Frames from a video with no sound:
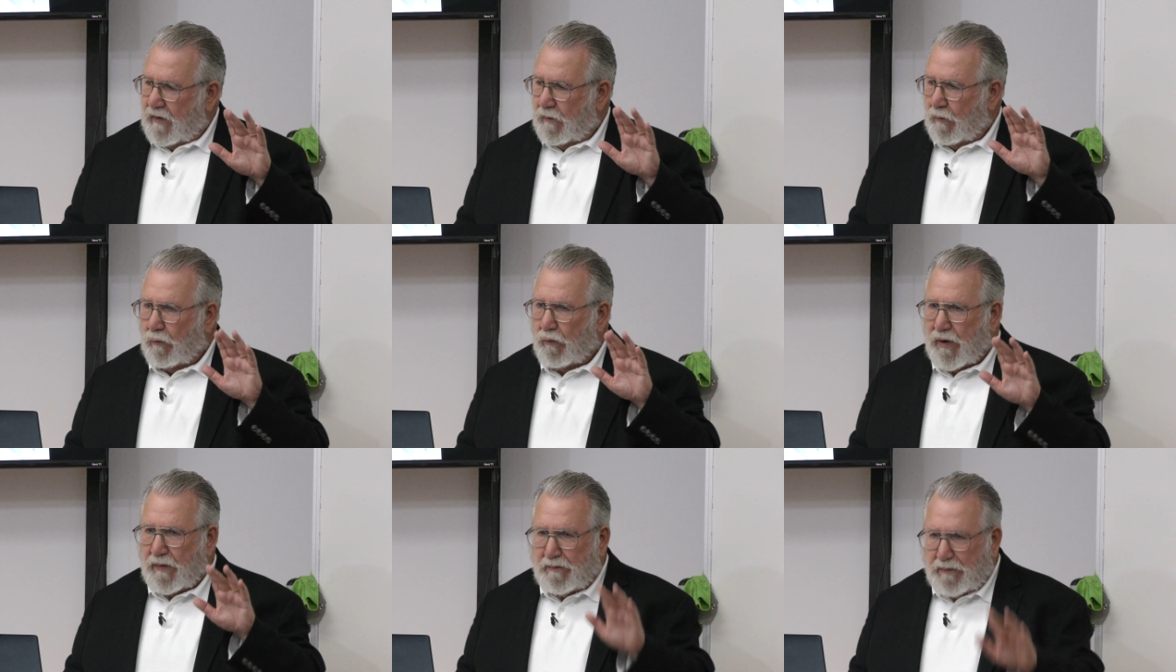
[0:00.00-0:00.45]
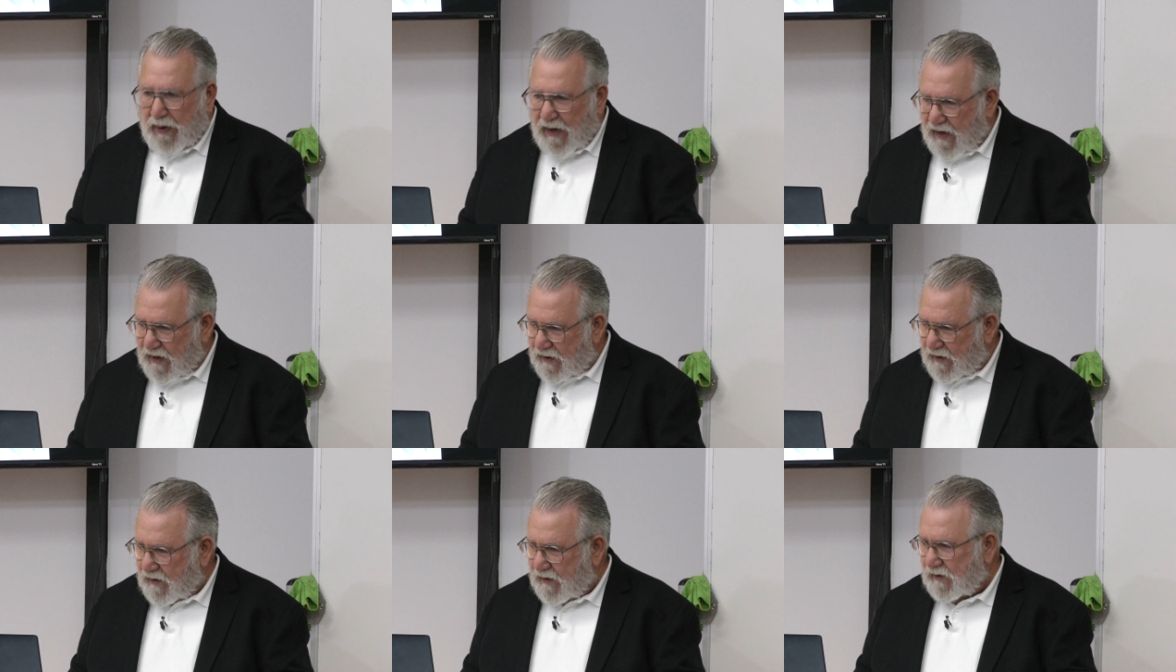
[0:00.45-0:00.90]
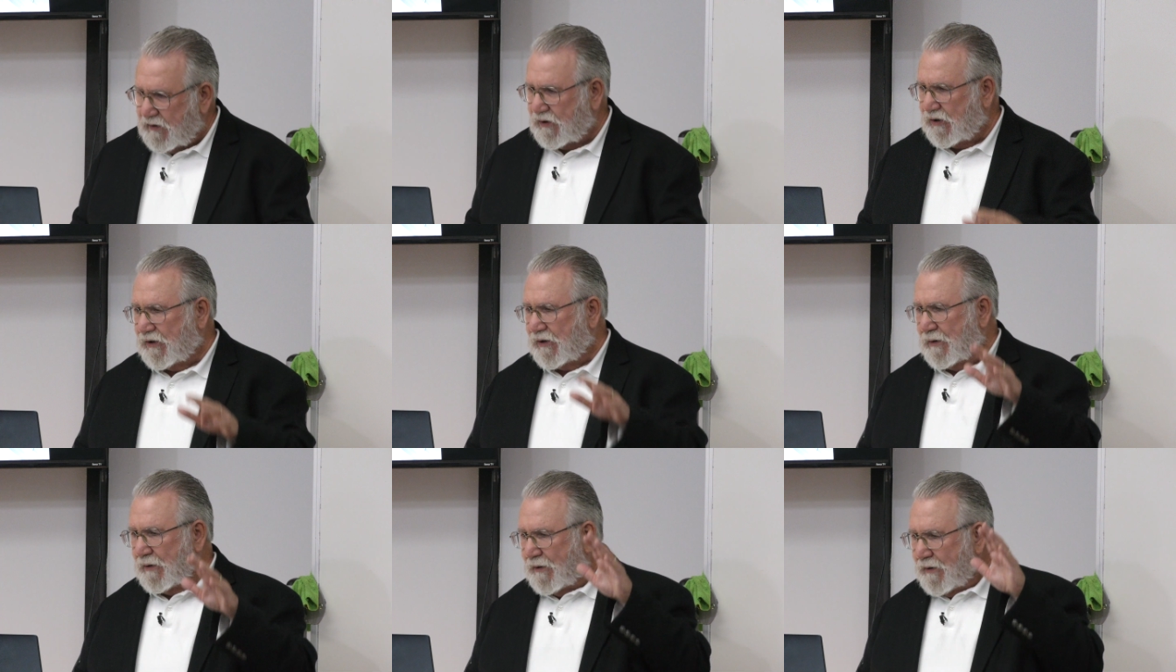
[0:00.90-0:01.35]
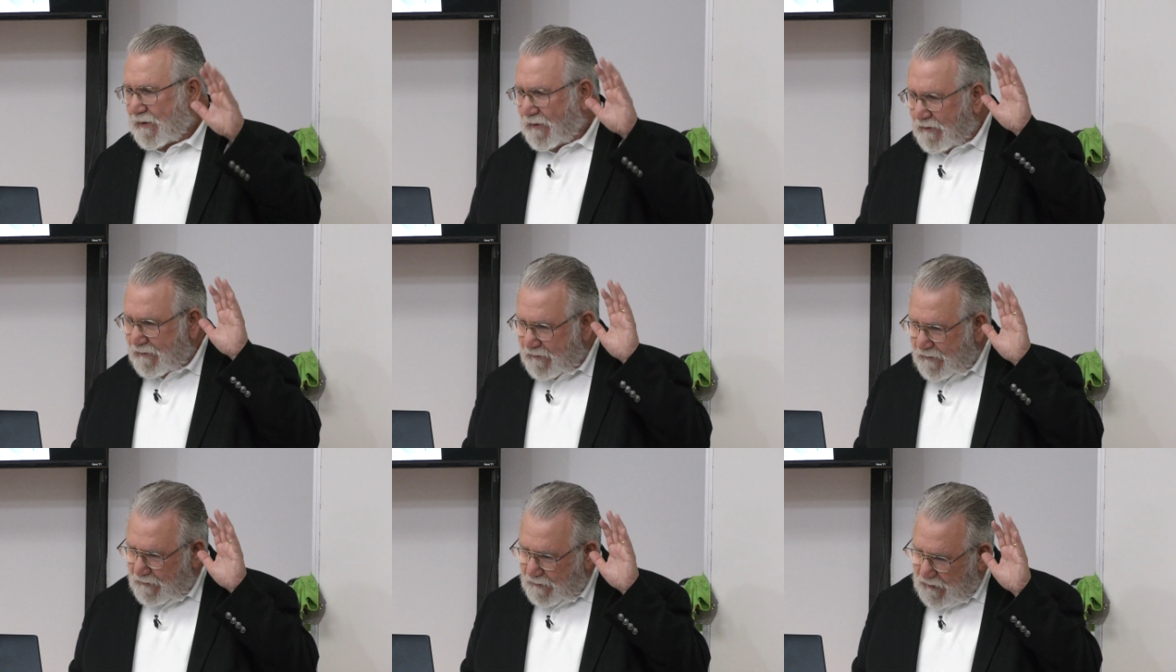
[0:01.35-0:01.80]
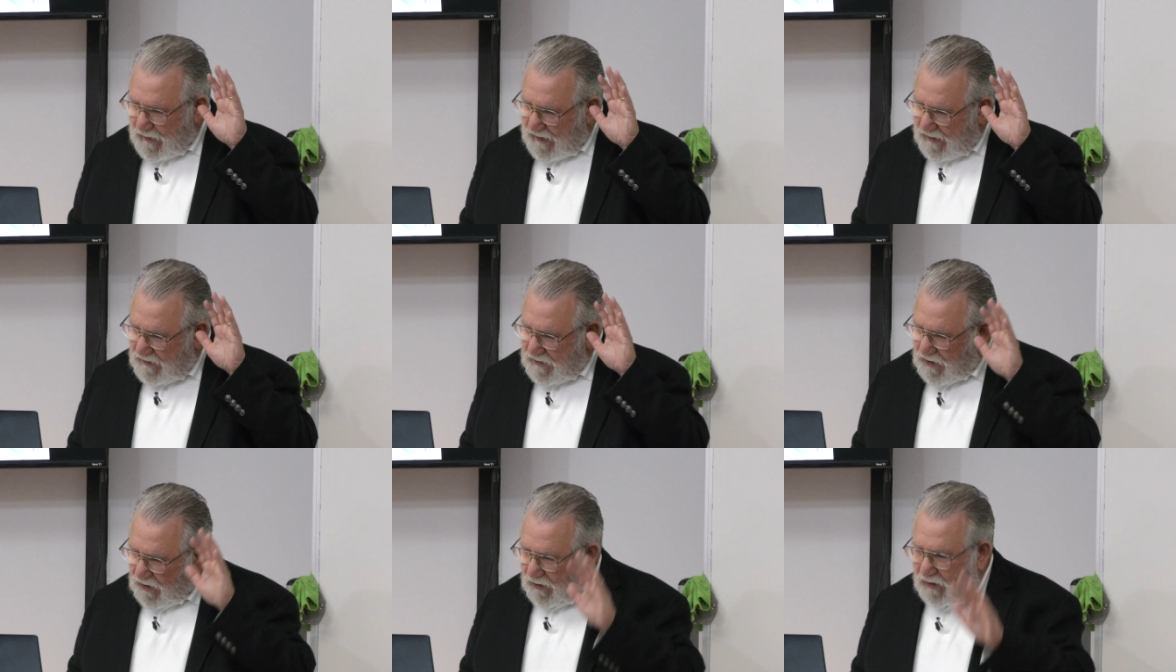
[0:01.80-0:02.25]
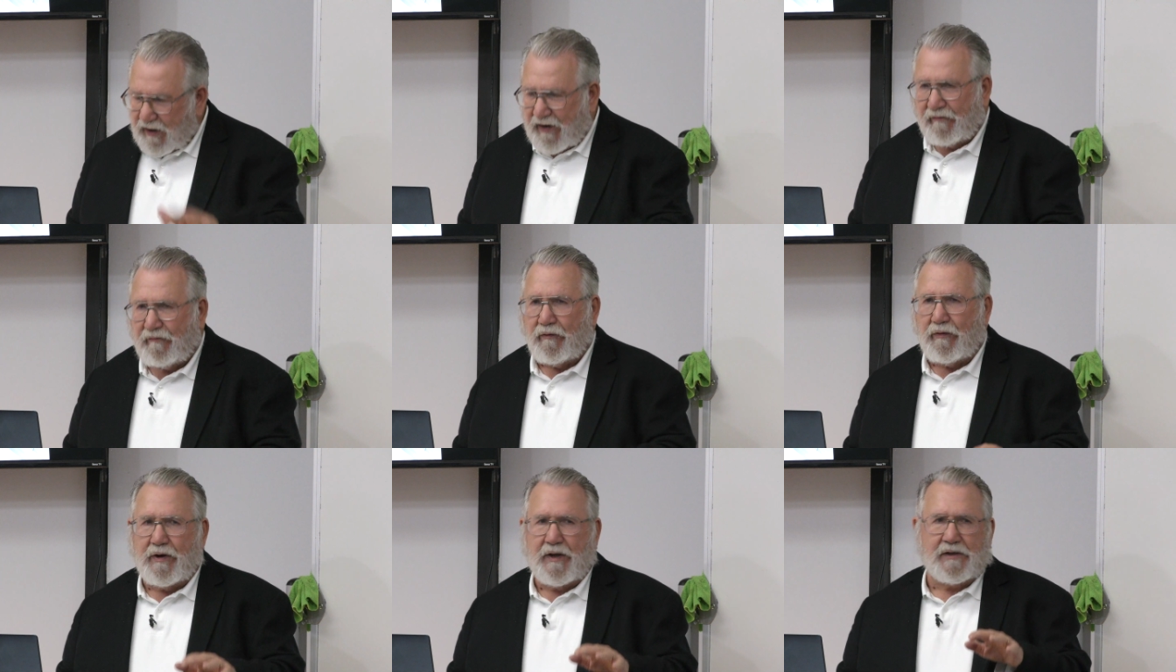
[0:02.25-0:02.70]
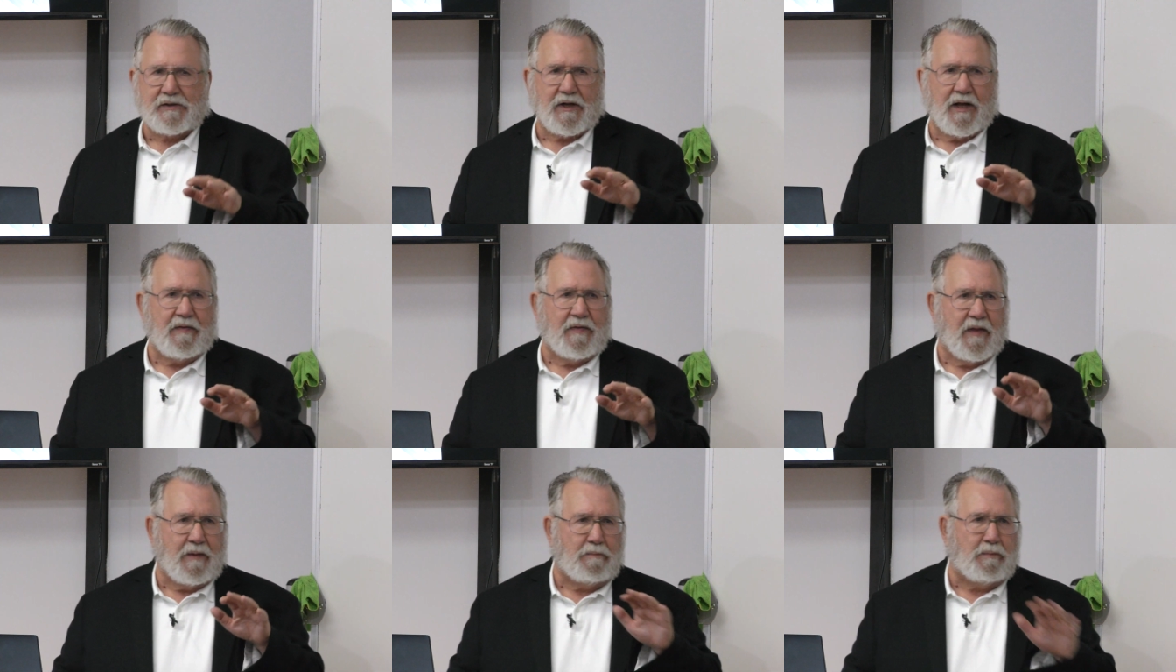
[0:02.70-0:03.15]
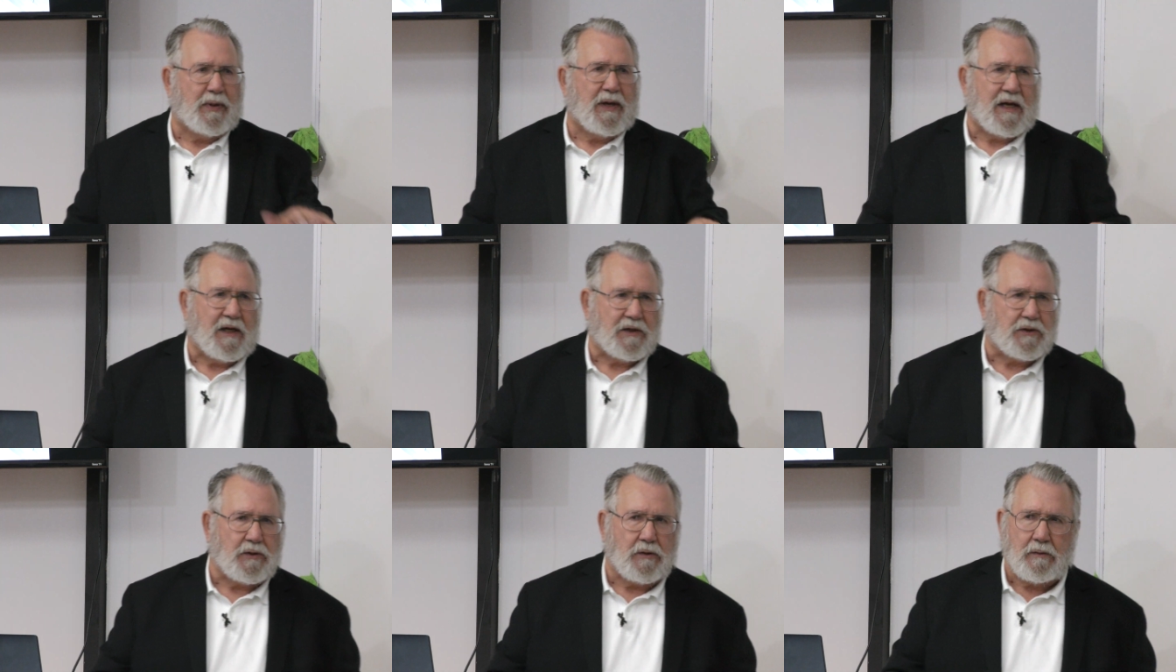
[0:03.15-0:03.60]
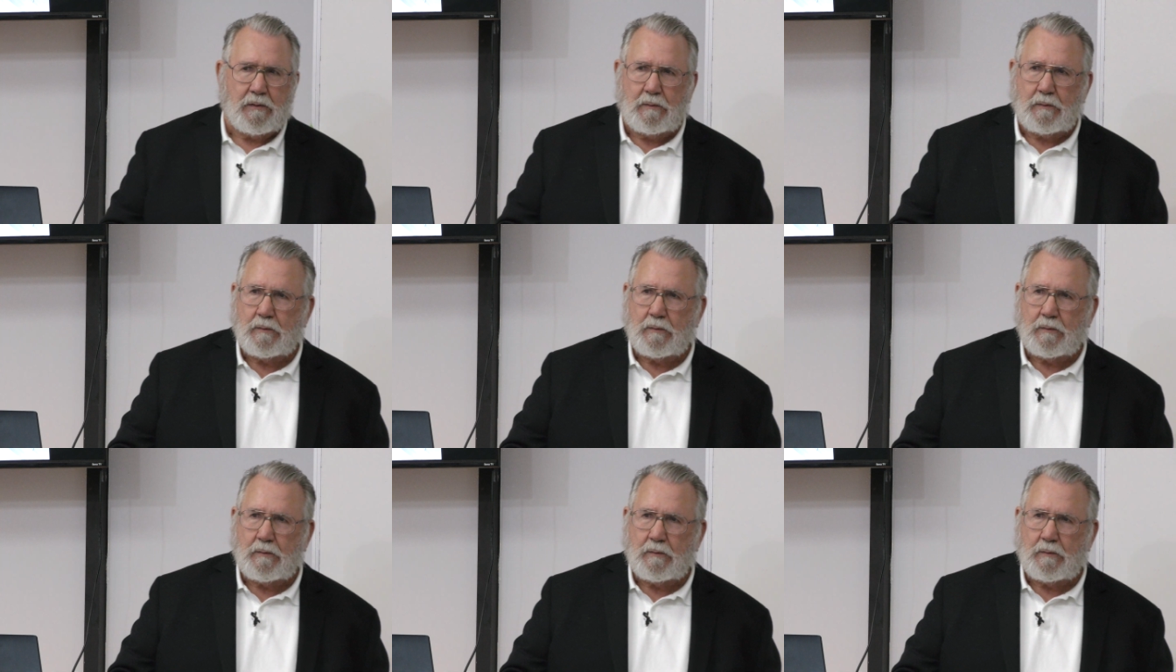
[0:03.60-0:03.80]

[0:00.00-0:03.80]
repentance, deliverance, and then peace.